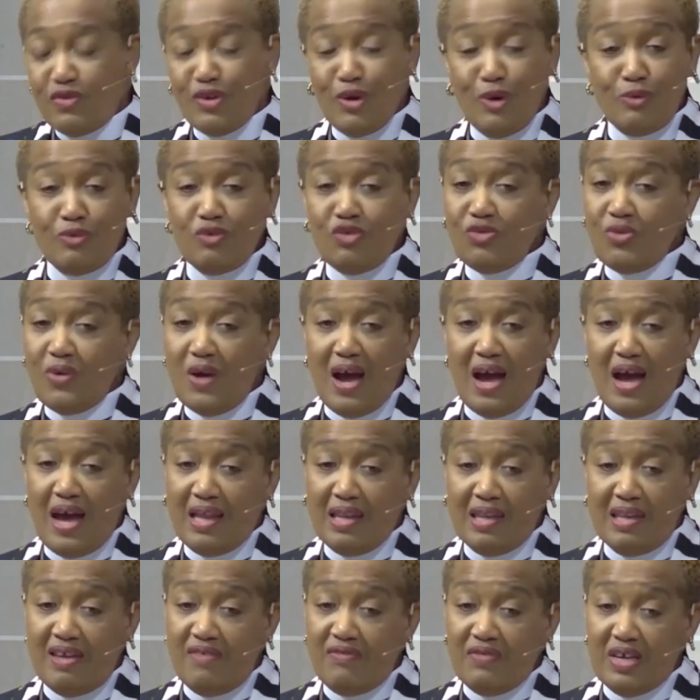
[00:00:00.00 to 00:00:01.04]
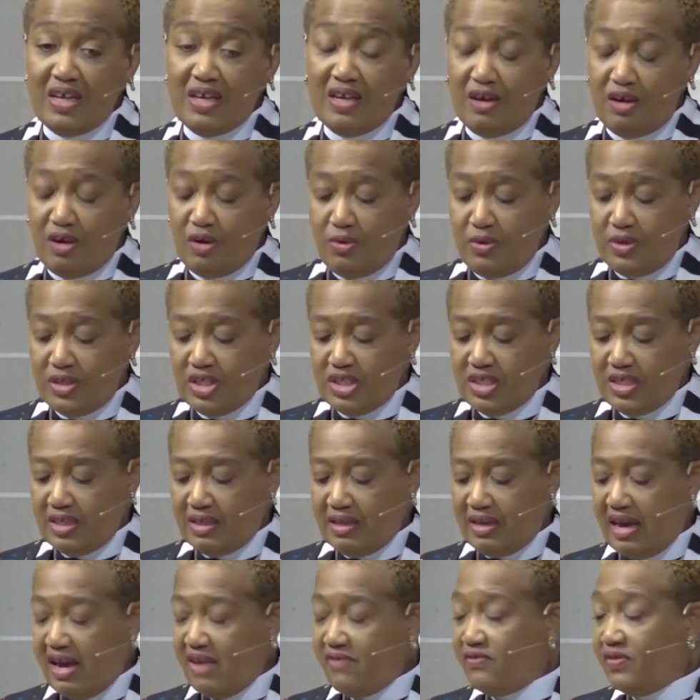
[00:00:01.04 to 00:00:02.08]
Don't try living a
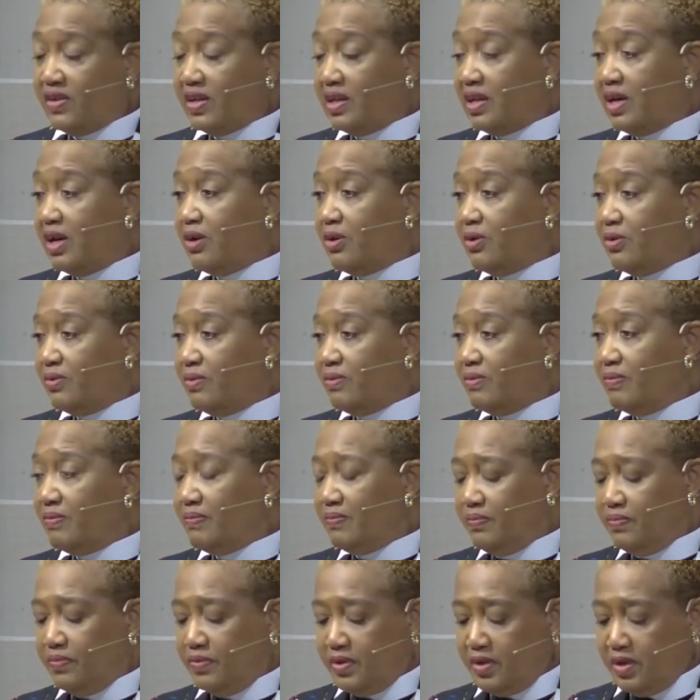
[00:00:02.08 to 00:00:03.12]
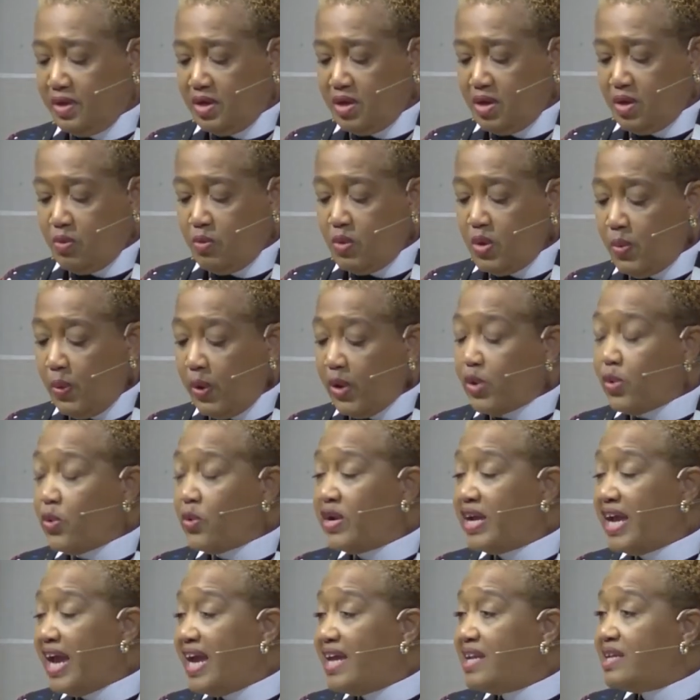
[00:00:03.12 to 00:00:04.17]
Christian life alone. We were
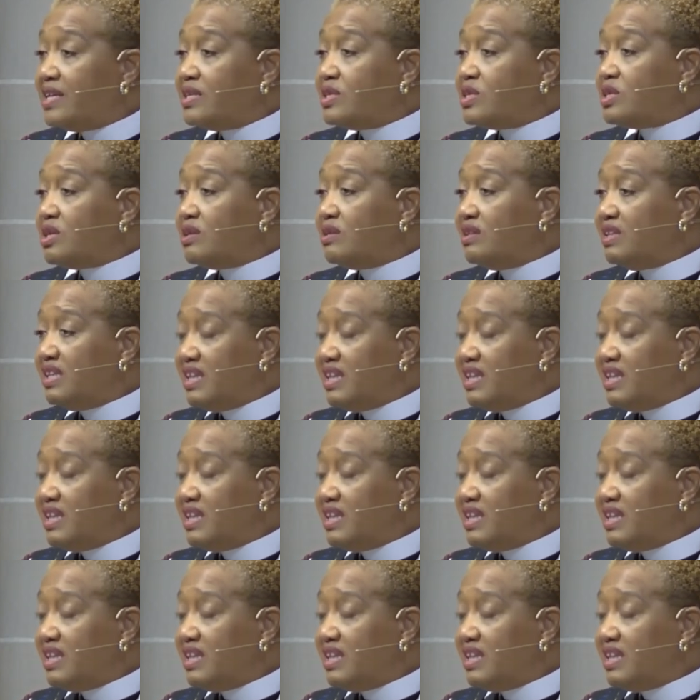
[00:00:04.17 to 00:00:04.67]
created to